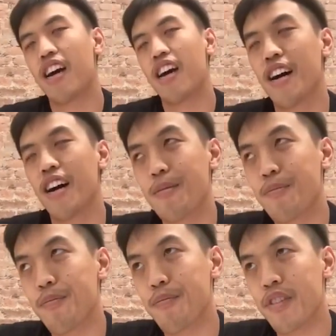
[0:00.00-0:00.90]

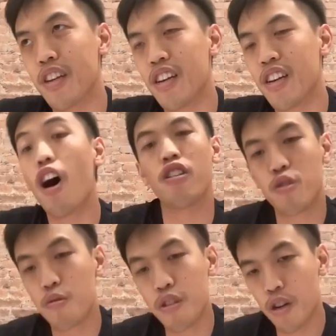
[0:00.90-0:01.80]

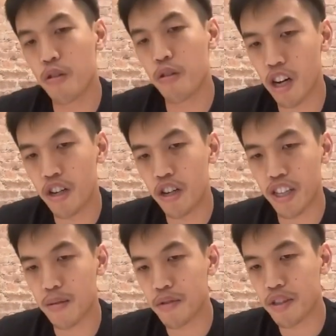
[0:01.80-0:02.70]
onto the token
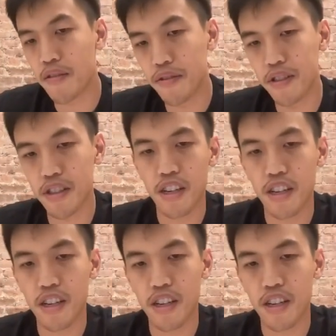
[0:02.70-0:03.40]
contracts themselves